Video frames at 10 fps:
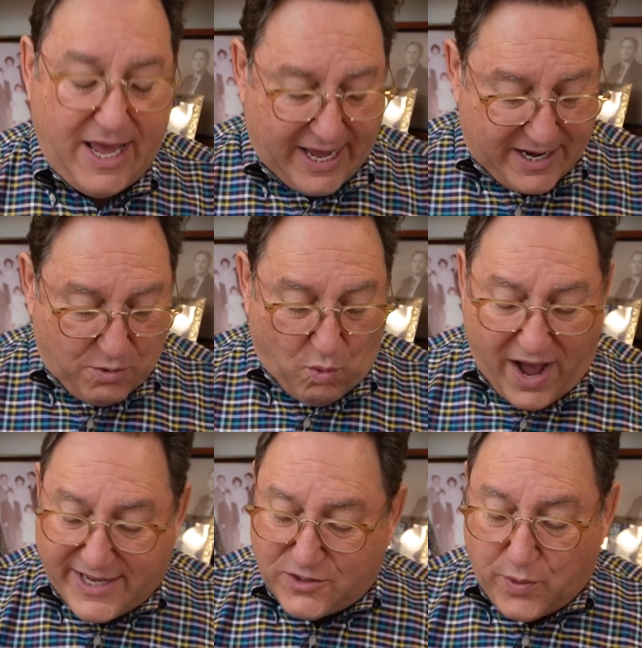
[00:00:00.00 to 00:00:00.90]
and it
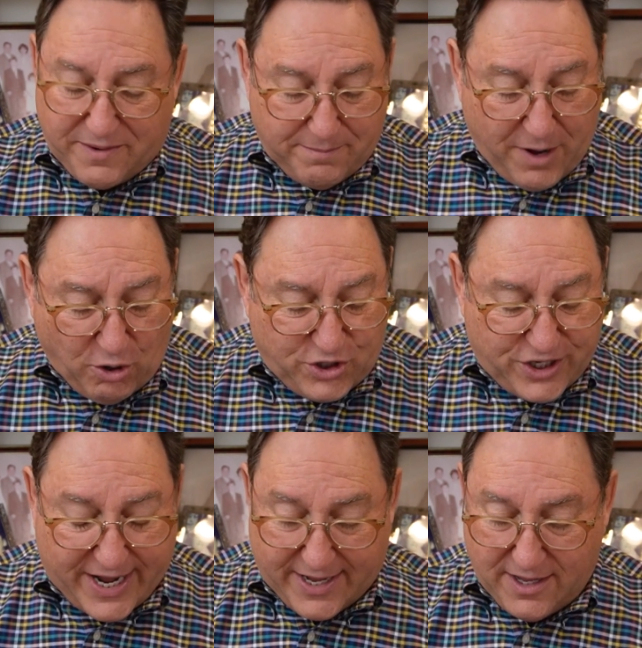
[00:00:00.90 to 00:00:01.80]
was when
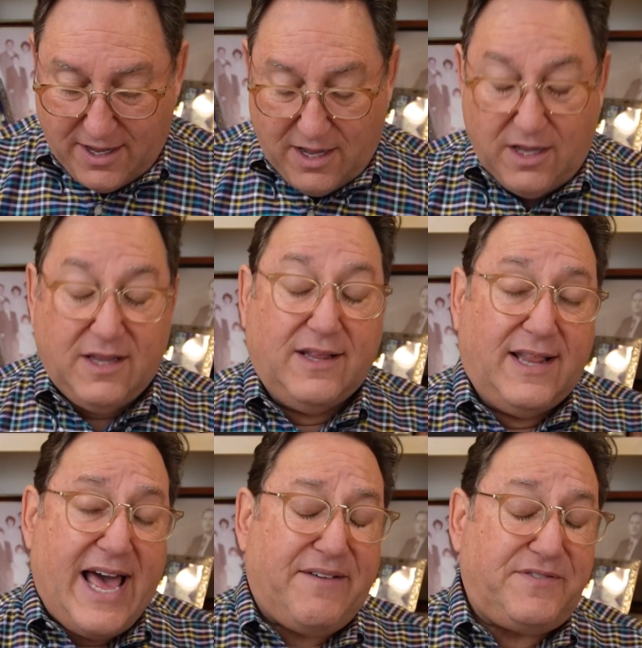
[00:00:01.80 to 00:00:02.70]
Moshe
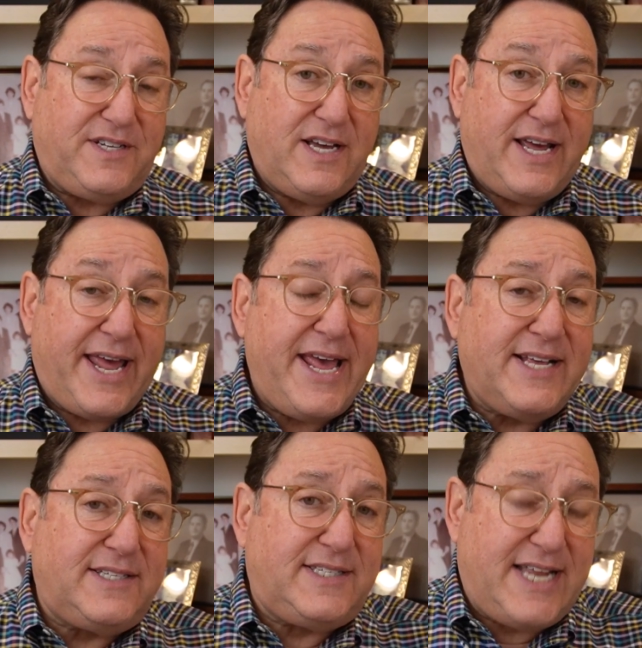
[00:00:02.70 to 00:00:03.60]
left
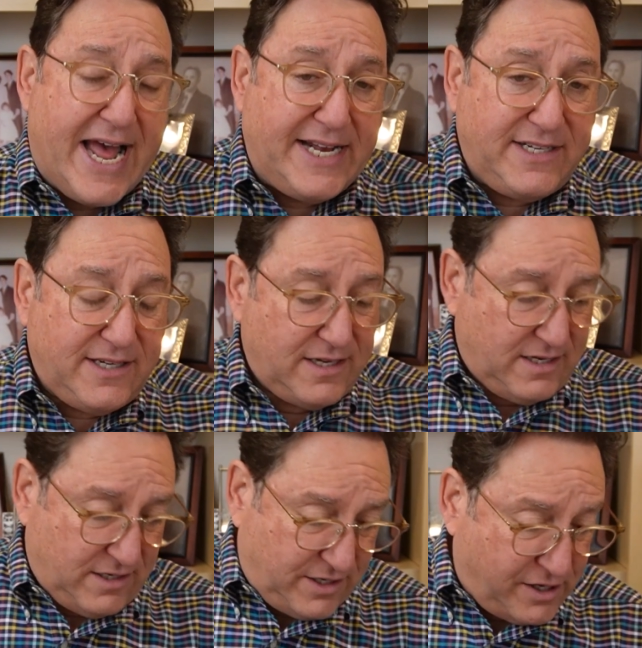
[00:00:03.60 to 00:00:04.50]
his tent
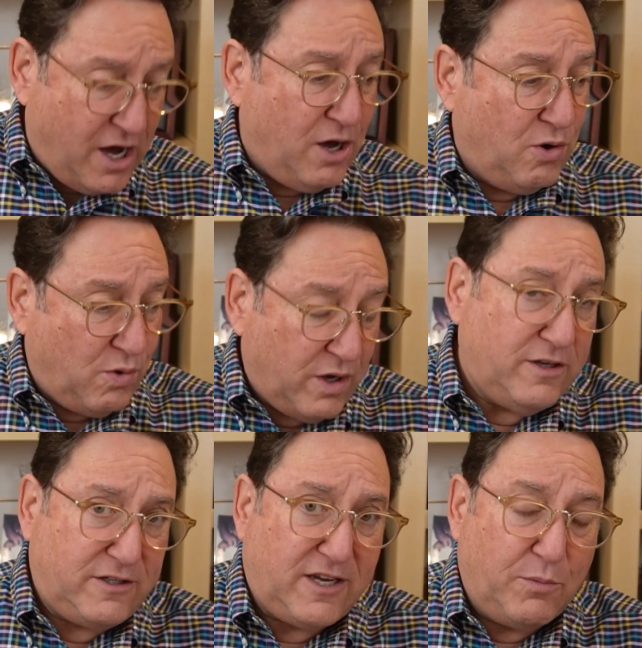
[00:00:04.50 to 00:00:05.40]
to go
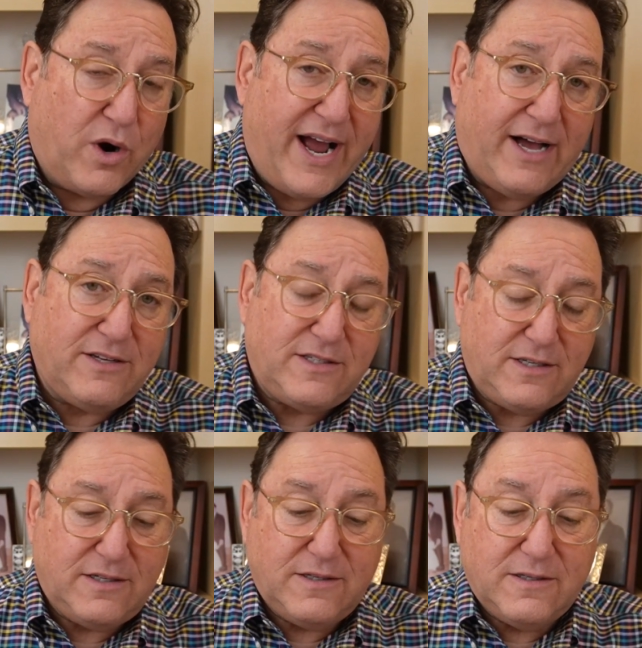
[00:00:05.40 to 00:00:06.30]
somewhere
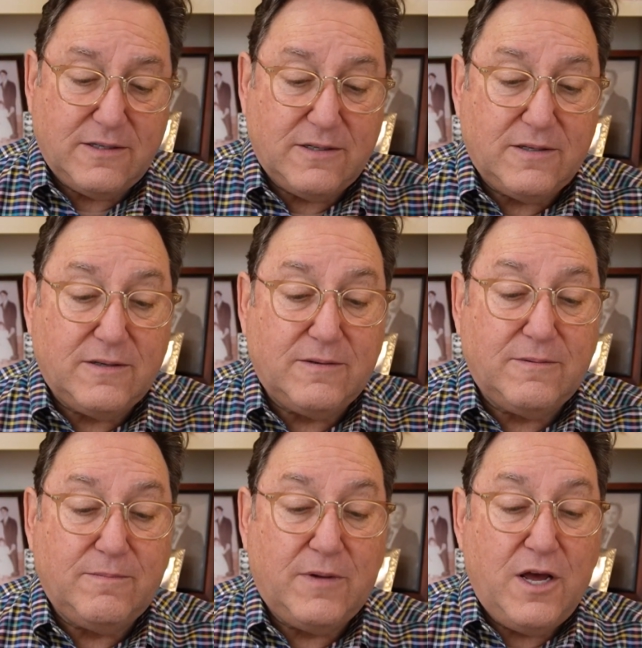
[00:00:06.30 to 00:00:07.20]
else.
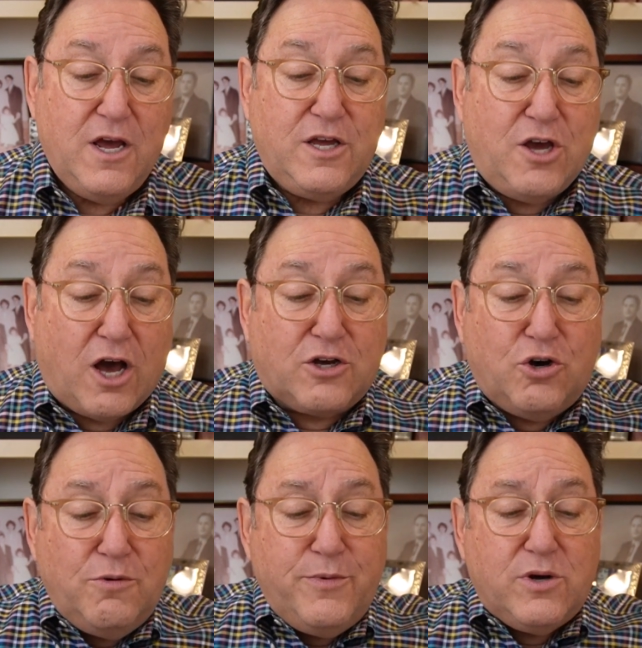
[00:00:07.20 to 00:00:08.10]

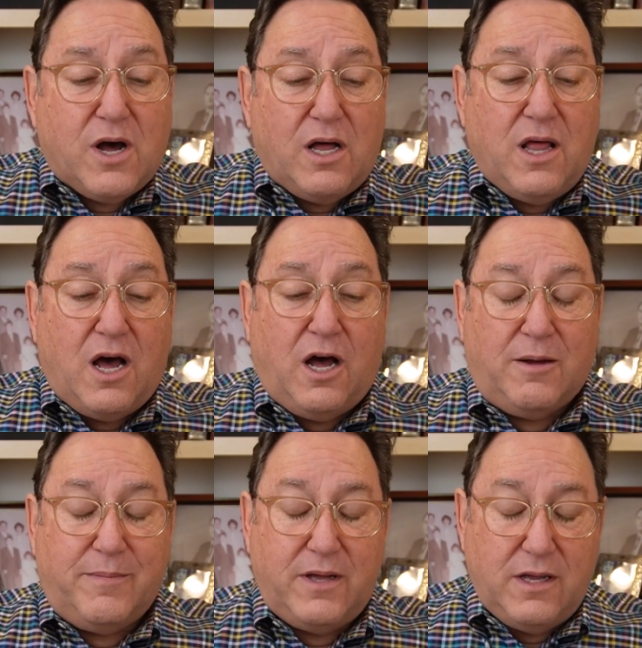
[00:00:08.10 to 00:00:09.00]
Yakumu kol
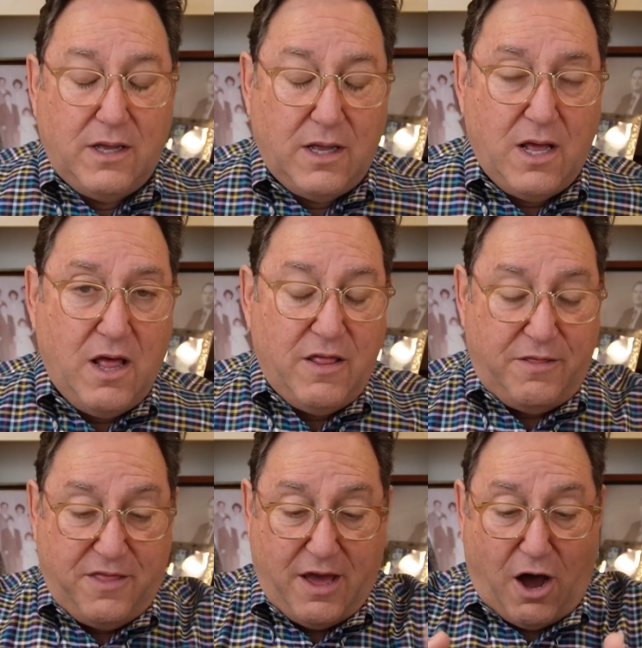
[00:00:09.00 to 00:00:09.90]
ha'am,
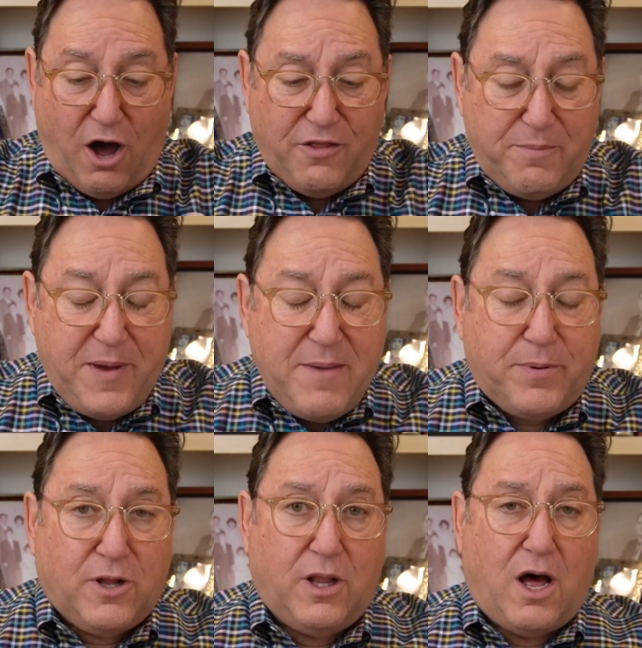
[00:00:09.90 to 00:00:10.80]
all the
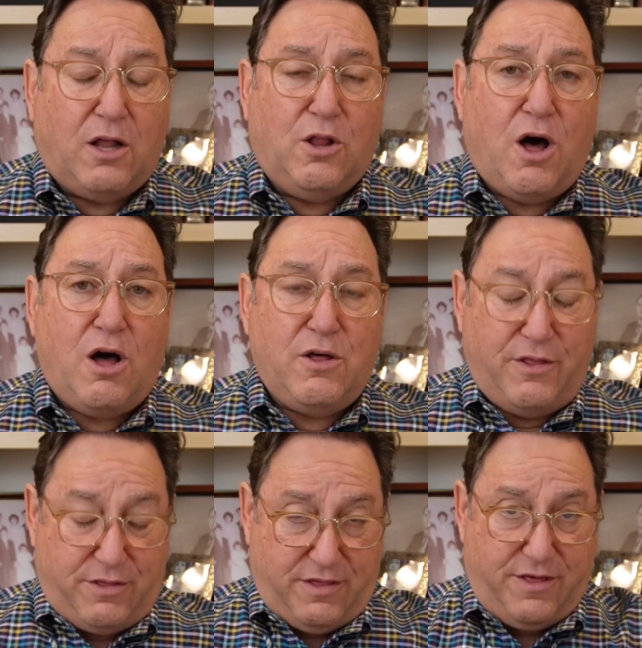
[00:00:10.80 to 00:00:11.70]
people
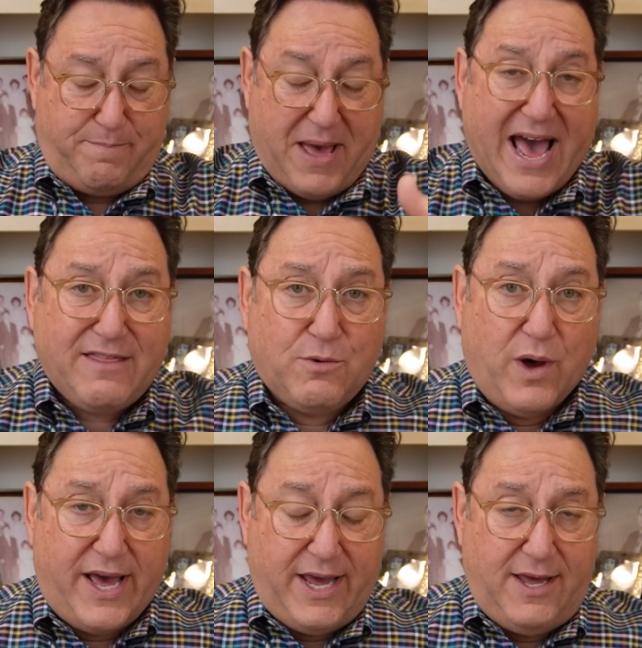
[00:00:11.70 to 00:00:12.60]
along the
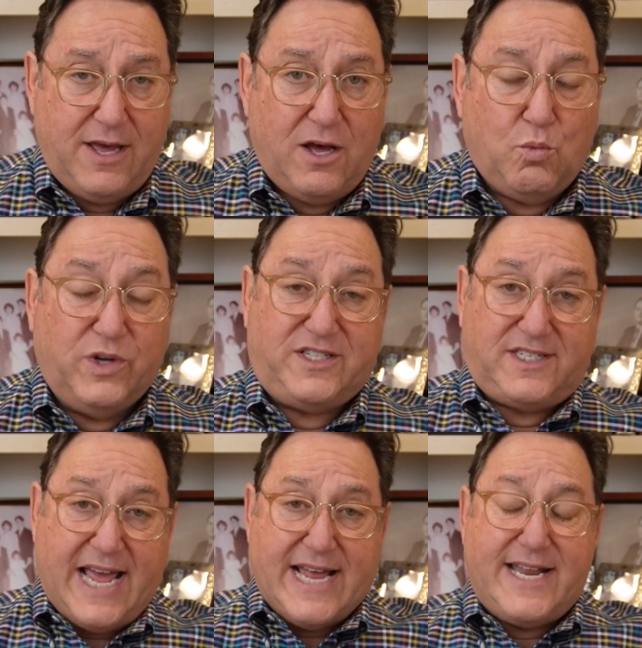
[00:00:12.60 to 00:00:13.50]
pathway would
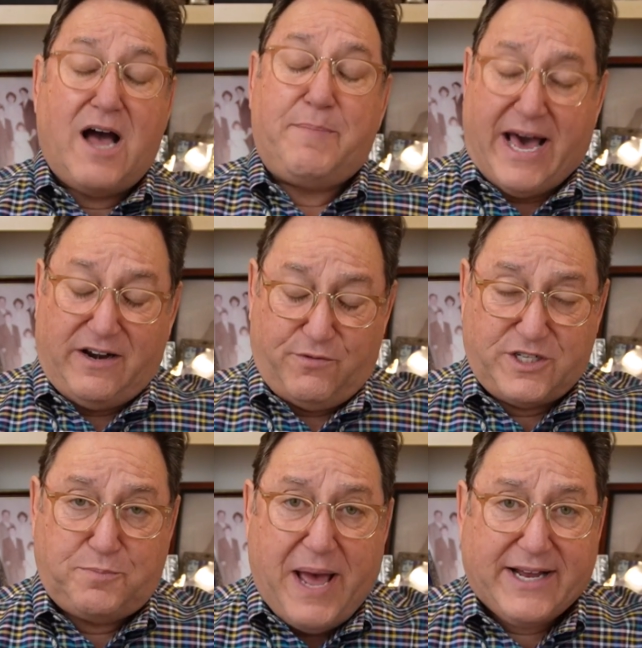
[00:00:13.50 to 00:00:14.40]
stand up out of
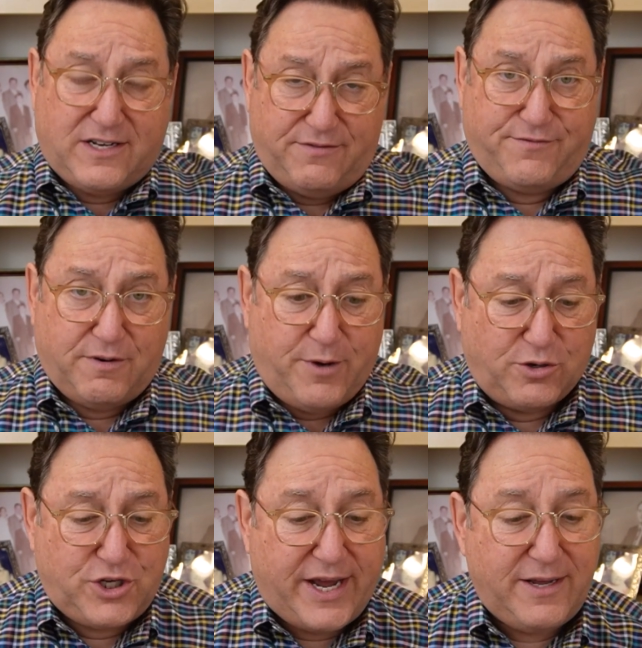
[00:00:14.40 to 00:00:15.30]
respect for
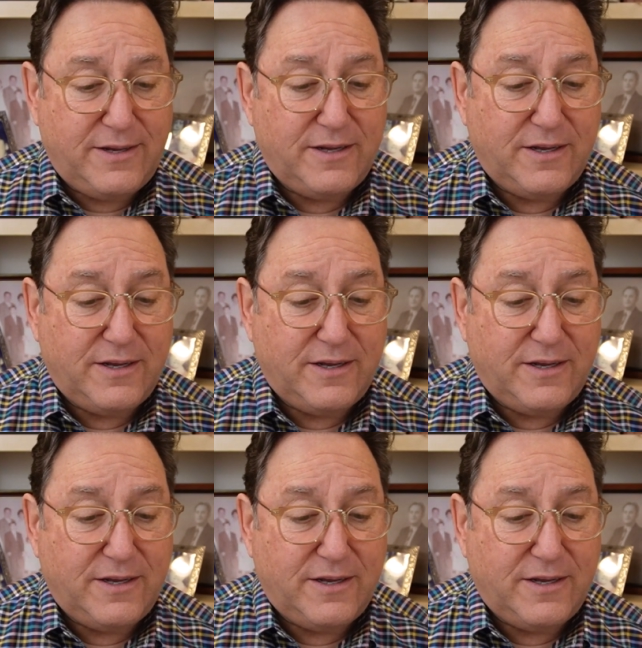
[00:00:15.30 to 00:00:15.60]
Moshe.